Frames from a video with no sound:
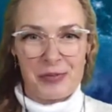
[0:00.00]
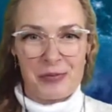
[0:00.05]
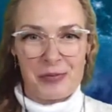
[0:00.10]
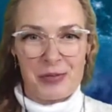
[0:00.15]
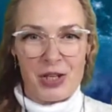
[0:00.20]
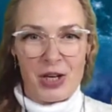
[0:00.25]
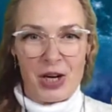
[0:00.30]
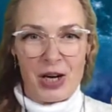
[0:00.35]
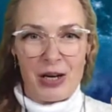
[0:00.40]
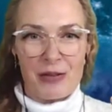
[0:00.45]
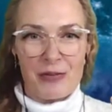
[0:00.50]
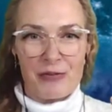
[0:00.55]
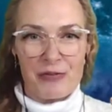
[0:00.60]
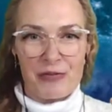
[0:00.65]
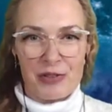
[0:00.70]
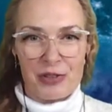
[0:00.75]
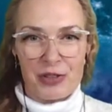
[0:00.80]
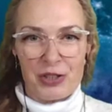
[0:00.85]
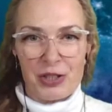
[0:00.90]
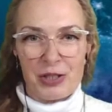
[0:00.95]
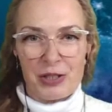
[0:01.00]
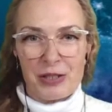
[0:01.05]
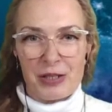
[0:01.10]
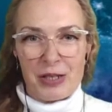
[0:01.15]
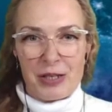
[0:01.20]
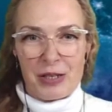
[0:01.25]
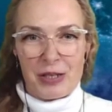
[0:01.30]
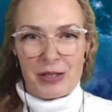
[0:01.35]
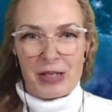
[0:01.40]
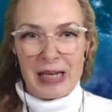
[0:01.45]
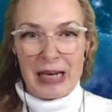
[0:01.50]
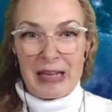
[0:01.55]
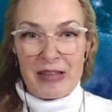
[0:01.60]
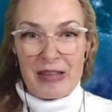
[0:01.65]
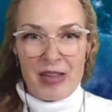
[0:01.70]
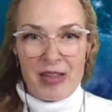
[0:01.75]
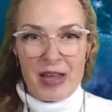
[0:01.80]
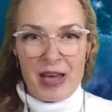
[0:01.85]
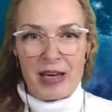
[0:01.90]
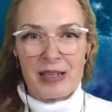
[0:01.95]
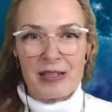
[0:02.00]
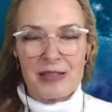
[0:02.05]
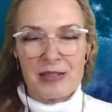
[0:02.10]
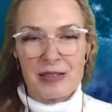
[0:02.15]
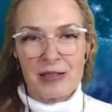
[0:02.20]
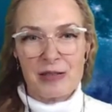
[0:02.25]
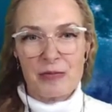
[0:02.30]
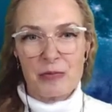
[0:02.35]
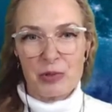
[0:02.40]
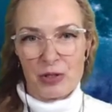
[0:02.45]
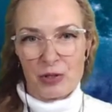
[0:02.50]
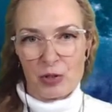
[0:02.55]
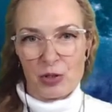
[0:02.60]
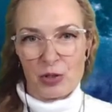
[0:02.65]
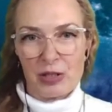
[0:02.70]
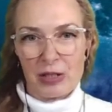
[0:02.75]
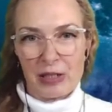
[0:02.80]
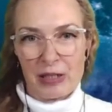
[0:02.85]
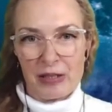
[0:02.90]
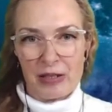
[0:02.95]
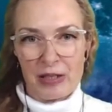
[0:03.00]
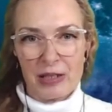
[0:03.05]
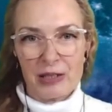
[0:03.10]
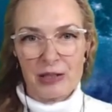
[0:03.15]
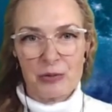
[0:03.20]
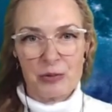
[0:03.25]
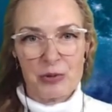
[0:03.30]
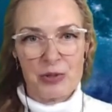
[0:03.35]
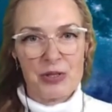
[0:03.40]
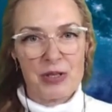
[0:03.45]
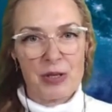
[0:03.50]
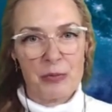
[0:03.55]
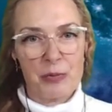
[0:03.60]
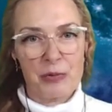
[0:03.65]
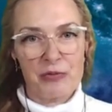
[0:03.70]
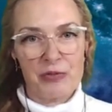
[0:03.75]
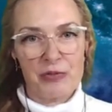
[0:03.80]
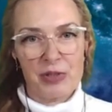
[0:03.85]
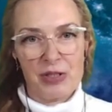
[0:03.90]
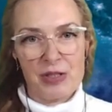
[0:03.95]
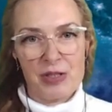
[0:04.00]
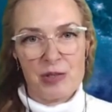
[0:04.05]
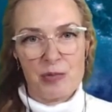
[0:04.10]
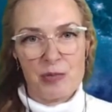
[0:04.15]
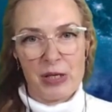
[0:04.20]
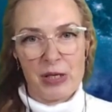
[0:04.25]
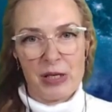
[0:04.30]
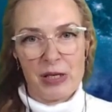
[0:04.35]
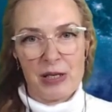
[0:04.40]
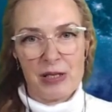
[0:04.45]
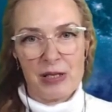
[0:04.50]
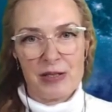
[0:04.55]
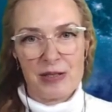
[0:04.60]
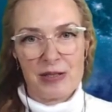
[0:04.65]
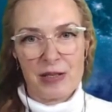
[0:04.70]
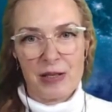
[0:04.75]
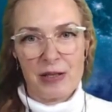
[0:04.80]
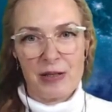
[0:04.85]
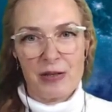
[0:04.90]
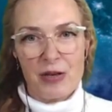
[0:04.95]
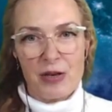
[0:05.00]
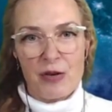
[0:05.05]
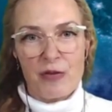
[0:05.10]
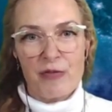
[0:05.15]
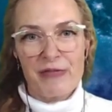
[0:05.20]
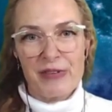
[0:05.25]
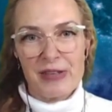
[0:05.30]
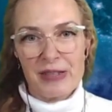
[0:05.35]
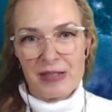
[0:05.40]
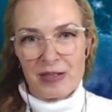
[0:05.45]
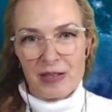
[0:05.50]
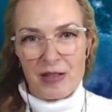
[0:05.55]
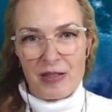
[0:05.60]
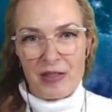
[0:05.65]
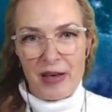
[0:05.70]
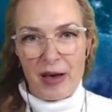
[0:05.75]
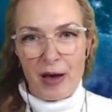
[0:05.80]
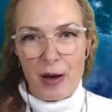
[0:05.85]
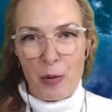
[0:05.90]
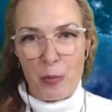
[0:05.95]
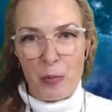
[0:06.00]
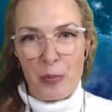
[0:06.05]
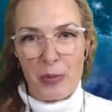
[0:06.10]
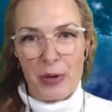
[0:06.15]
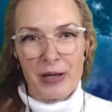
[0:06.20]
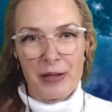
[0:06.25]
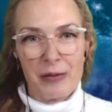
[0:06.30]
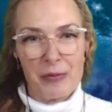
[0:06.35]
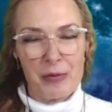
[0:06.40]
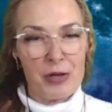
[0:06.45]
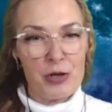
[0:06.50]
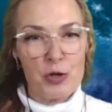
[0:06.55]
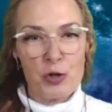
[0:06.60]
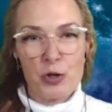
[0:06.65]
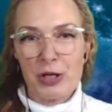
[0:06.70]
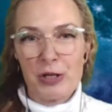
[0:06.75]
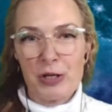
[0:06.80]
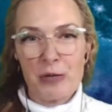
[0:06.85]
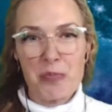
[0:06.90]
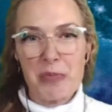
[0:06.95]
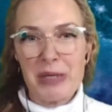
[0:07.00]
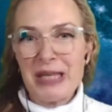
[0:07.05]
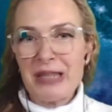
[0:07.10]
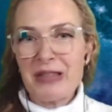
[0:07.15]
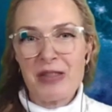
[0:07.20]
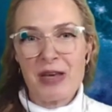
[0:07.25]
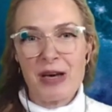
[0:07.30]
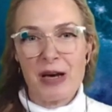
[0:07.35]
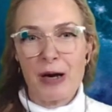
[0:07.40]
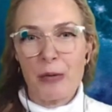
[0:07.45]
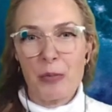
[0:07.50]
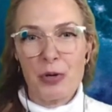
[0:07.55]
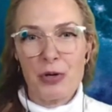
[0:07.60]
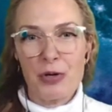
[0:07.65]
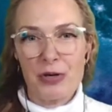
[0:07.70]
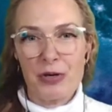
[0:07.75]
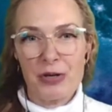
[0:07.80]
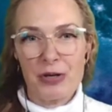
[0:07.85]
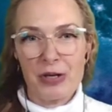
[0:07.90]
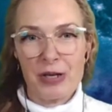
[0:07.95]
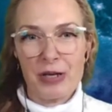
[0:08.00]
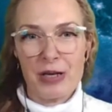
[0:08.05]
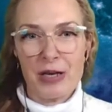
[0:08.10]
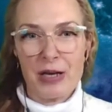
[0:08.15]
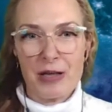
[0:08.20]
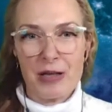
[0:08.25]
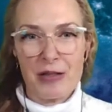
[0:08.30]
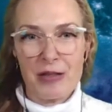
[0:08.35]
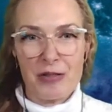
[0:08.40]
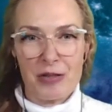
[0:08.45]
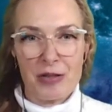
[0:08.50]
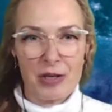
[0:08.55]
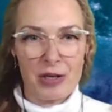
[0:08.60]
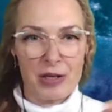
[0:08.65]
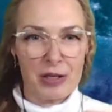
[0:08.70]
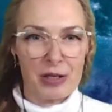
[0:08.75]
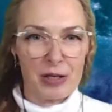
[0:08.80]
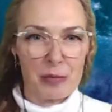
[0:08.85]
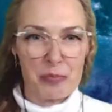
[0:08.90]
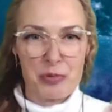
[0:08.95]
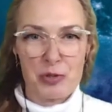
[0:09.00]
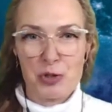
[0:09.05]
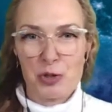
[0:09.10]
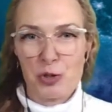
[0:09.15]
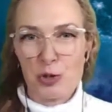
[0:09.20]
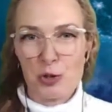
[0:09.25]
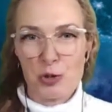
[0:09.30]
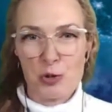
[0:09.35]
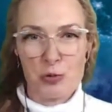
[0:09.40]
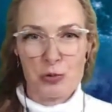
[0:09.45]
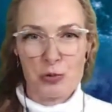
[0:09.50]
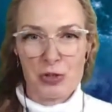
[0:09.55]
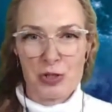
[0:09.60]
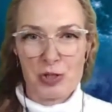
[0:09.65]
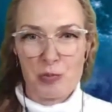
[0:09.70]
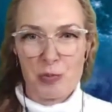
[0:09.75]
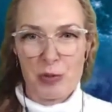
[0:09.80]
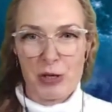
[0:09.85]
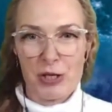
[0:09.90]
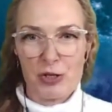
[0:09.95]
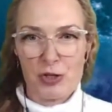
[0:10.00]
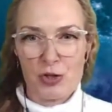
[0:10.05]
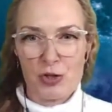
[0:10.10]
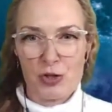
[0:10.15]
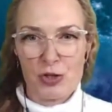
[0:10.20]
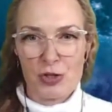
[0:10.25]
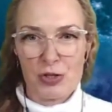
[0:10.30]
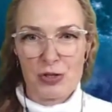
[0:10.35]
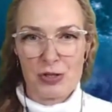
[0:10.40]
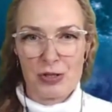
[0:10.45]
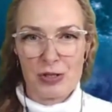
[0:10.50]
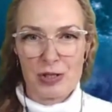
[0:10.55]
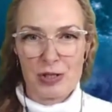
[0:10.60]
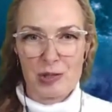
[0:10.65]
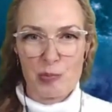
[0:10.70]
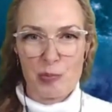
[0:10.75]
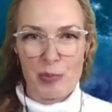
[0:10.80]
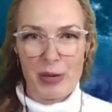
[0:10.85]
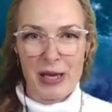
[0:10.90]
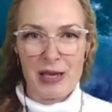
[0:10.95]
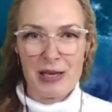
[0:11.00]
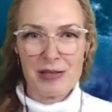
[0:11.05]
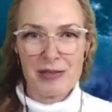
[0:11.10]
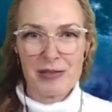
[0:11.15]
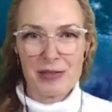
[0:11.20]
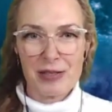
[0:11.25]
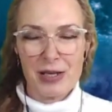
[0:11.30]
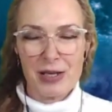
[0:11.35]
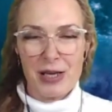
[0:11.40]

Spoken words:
got very connected, well, you can connect with some of these beings and visit them, and you can meet them in like obscure space, just in space.